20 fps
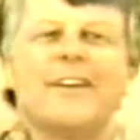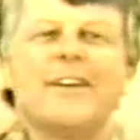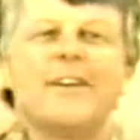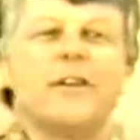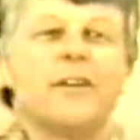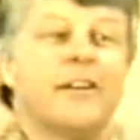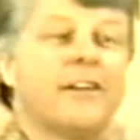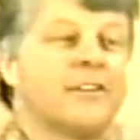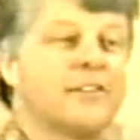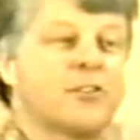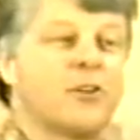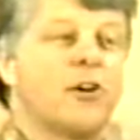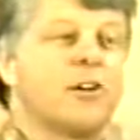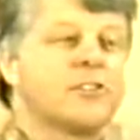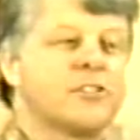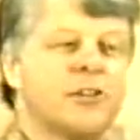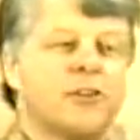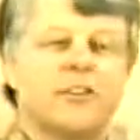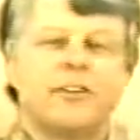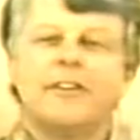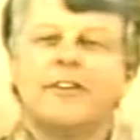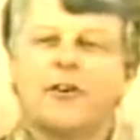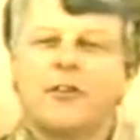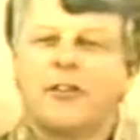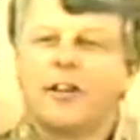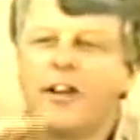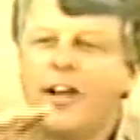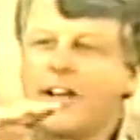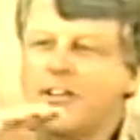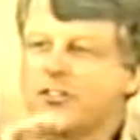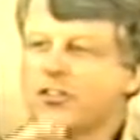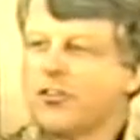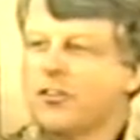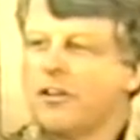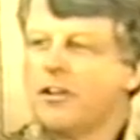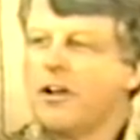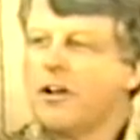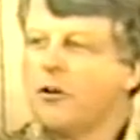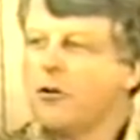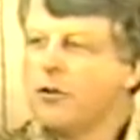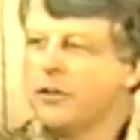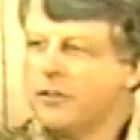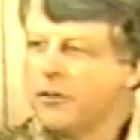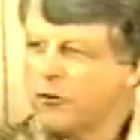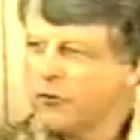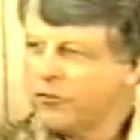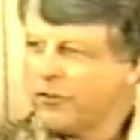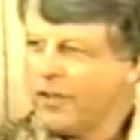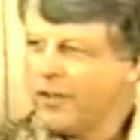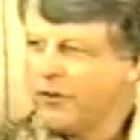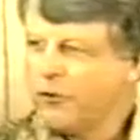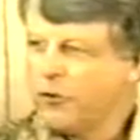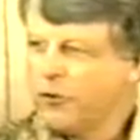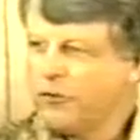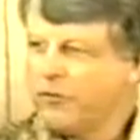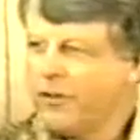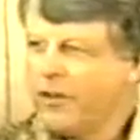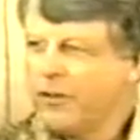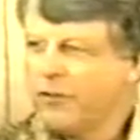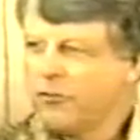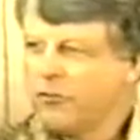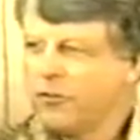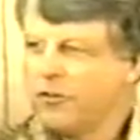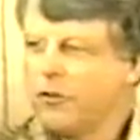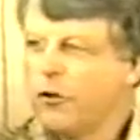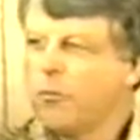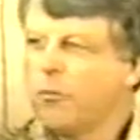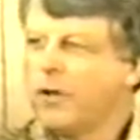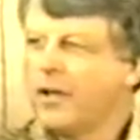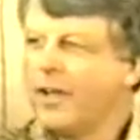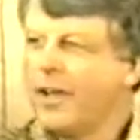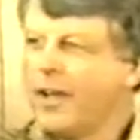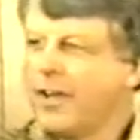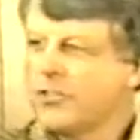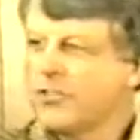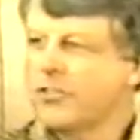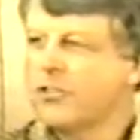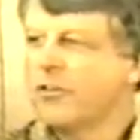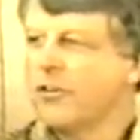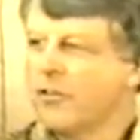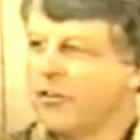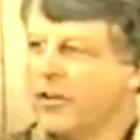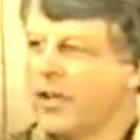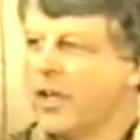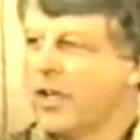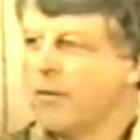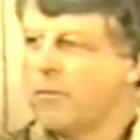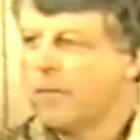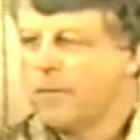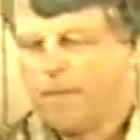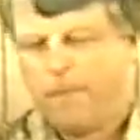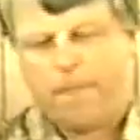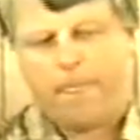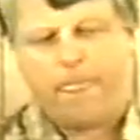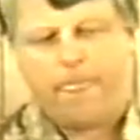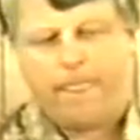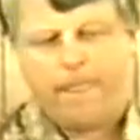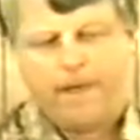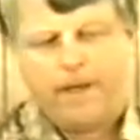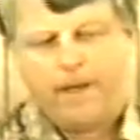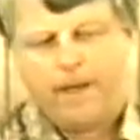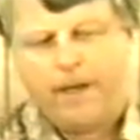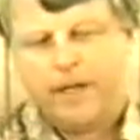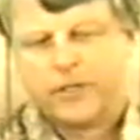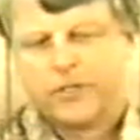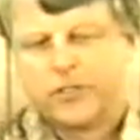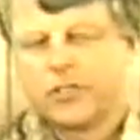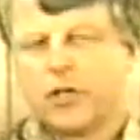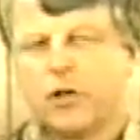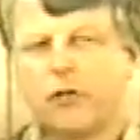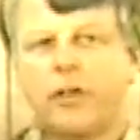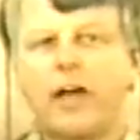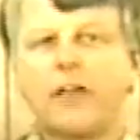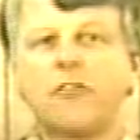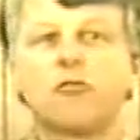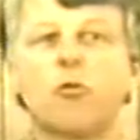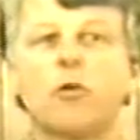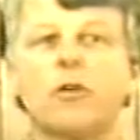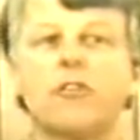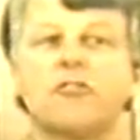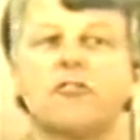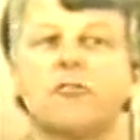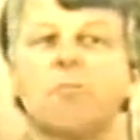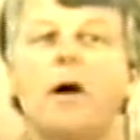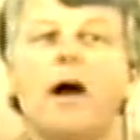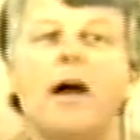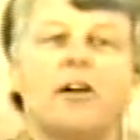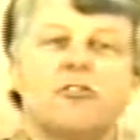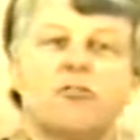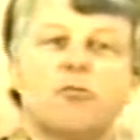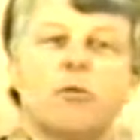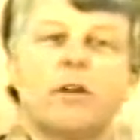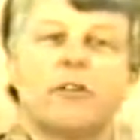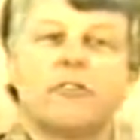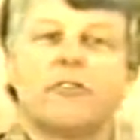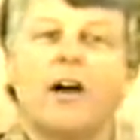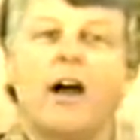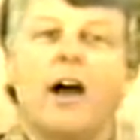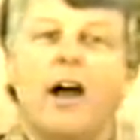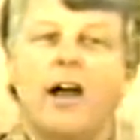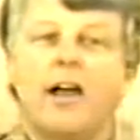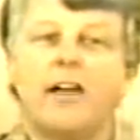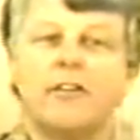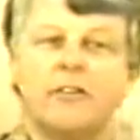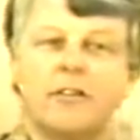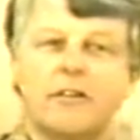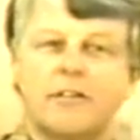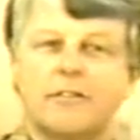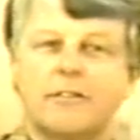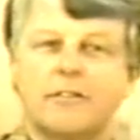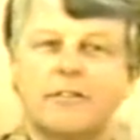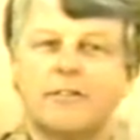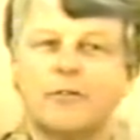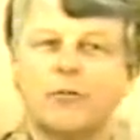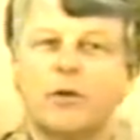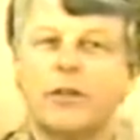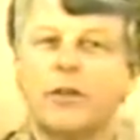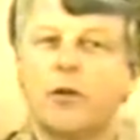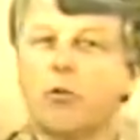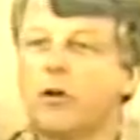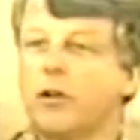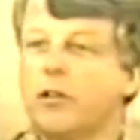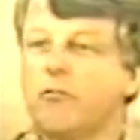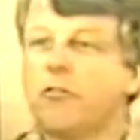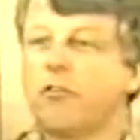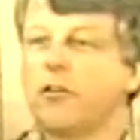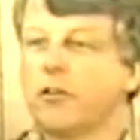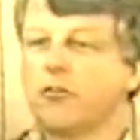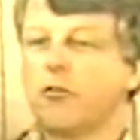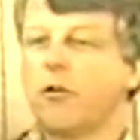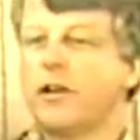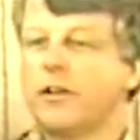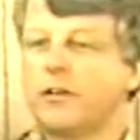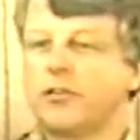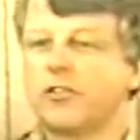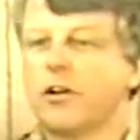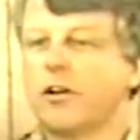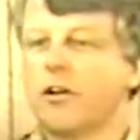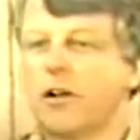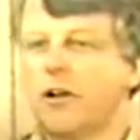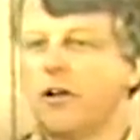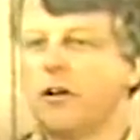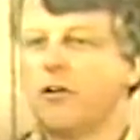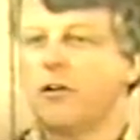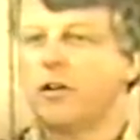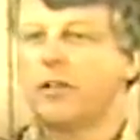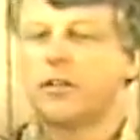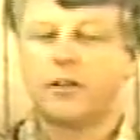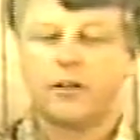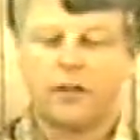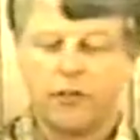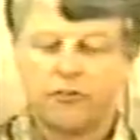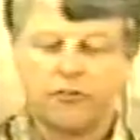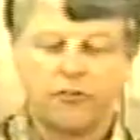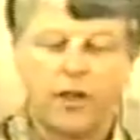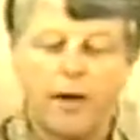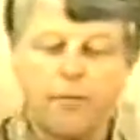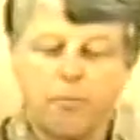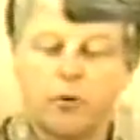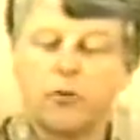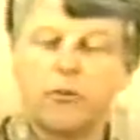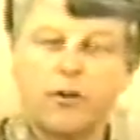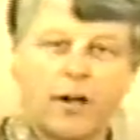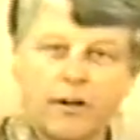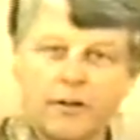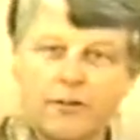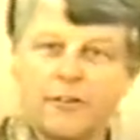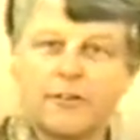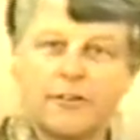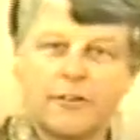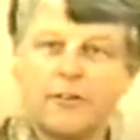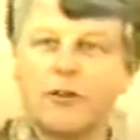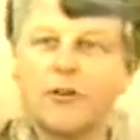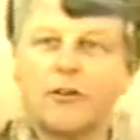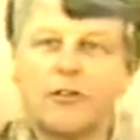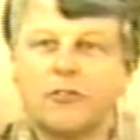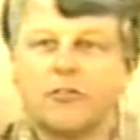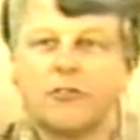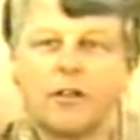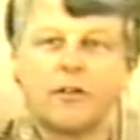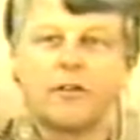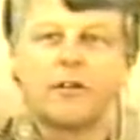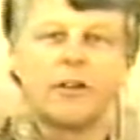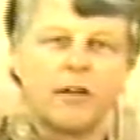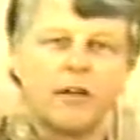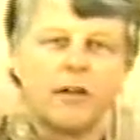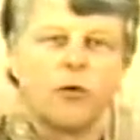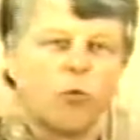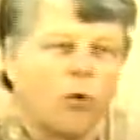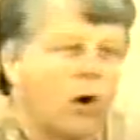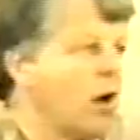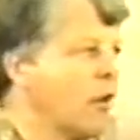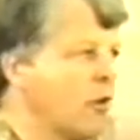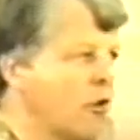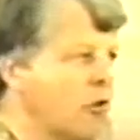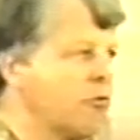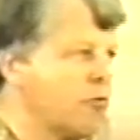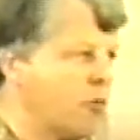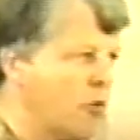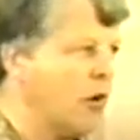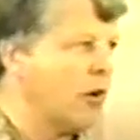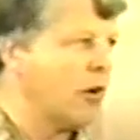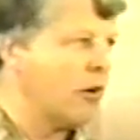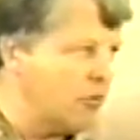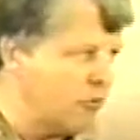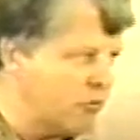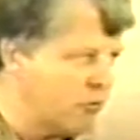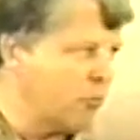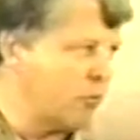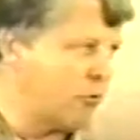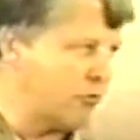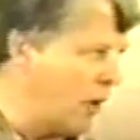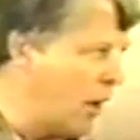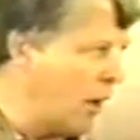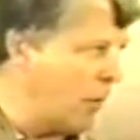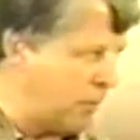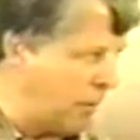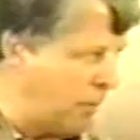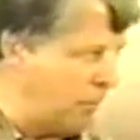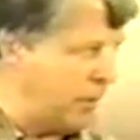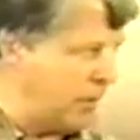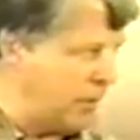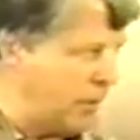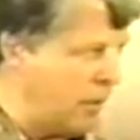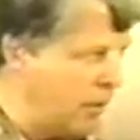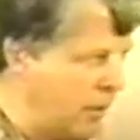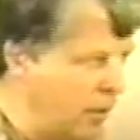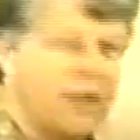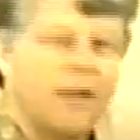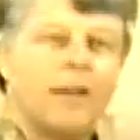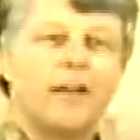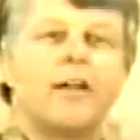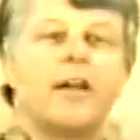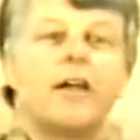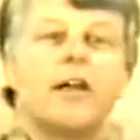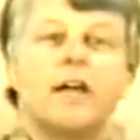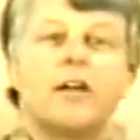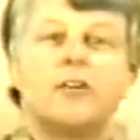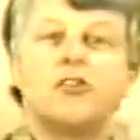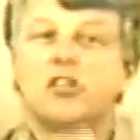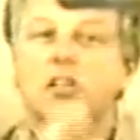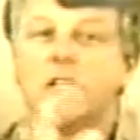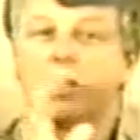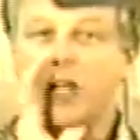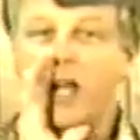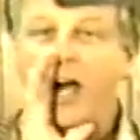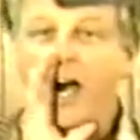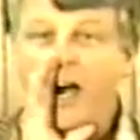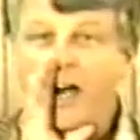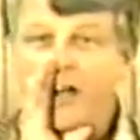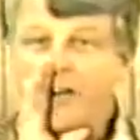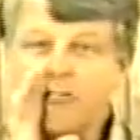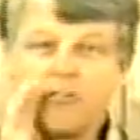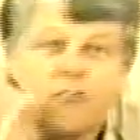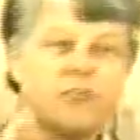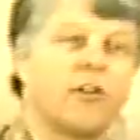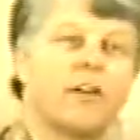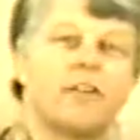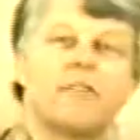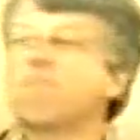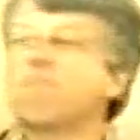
it's also, you know, the lights are low in those kind of hotels and nobody asks you your name. And so that's where the spies went to hide when they were infiltrating Jericho. And the Gestapo knocked at the door and said, where are those foreigners? We saw them come in here. She lied and said,